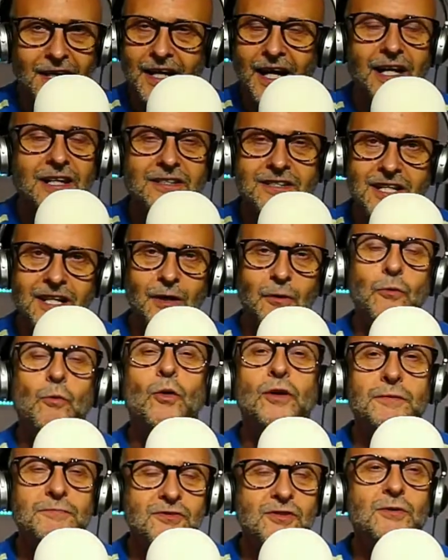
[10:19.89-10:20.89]
And
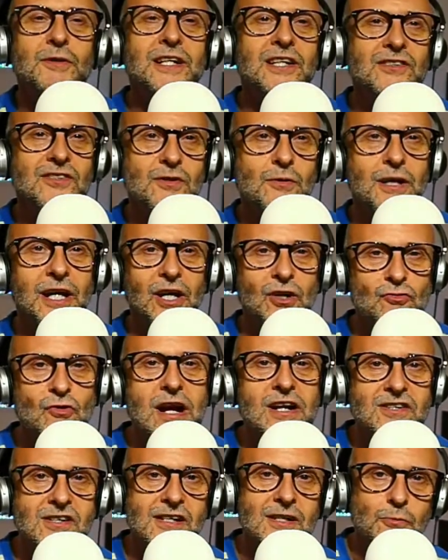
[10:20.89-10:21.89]
what I'm doing is doing it
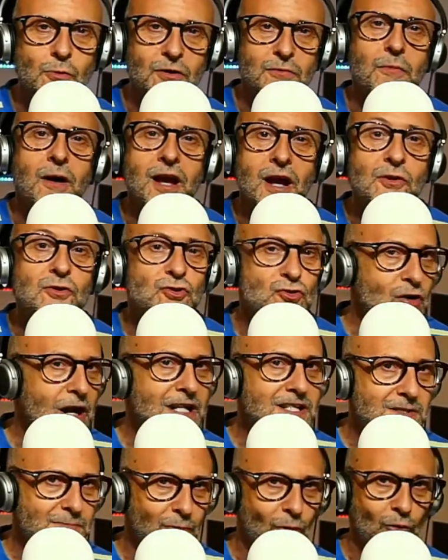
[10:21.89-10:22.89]
gradually with my own
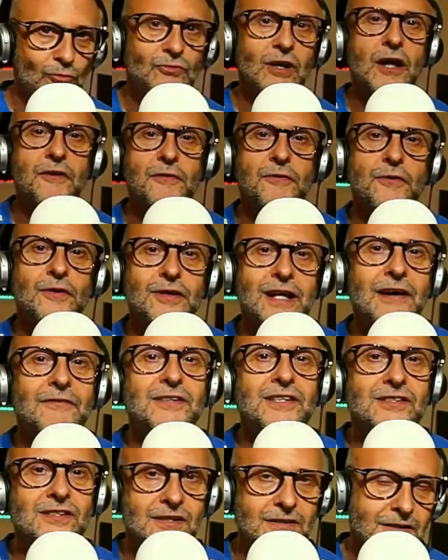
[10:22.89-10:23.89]
transport rather than
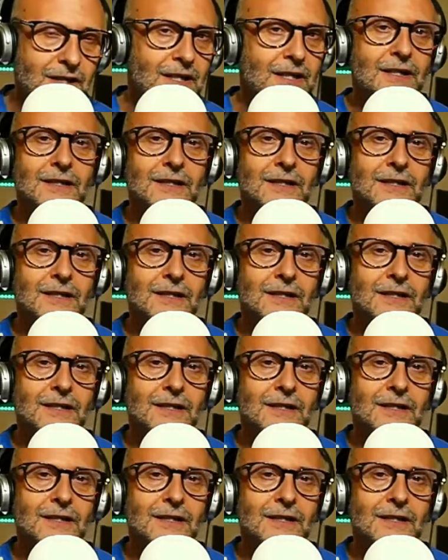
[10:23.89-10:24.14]
having to